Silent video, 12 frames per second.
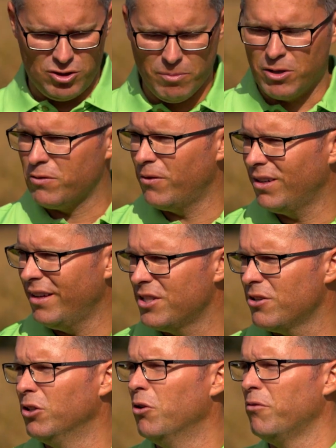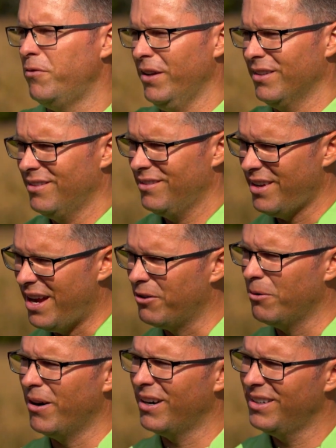so much fertilizer on the whole field,
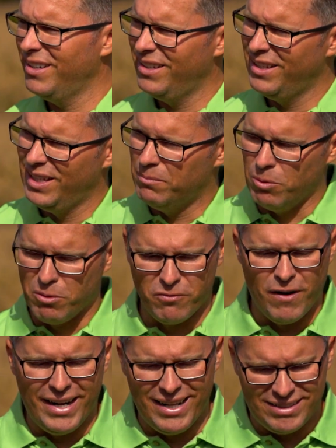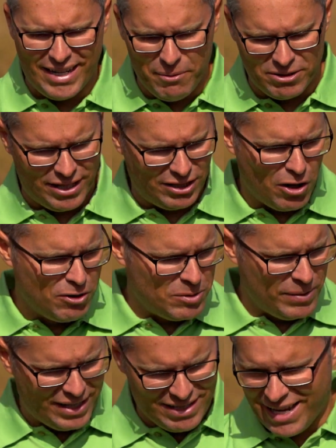everywhere. But we're finding today with technology,
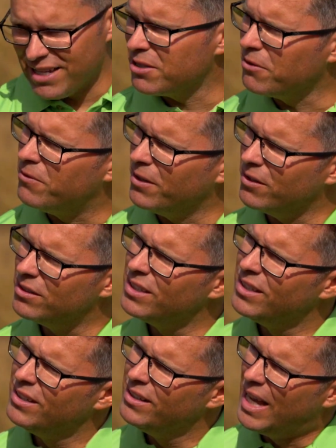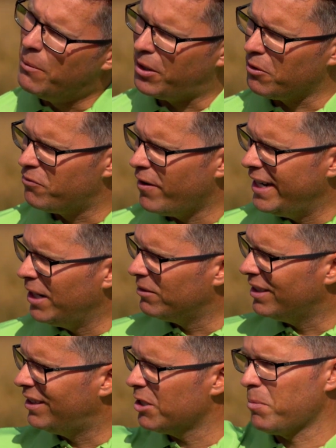we can test the field. Yeah. And we can find out
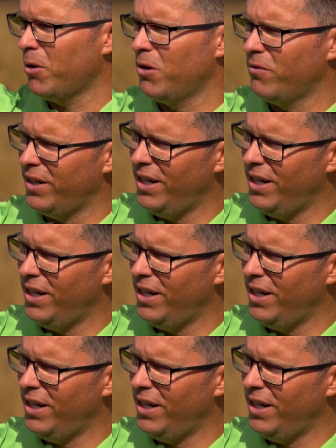that this part over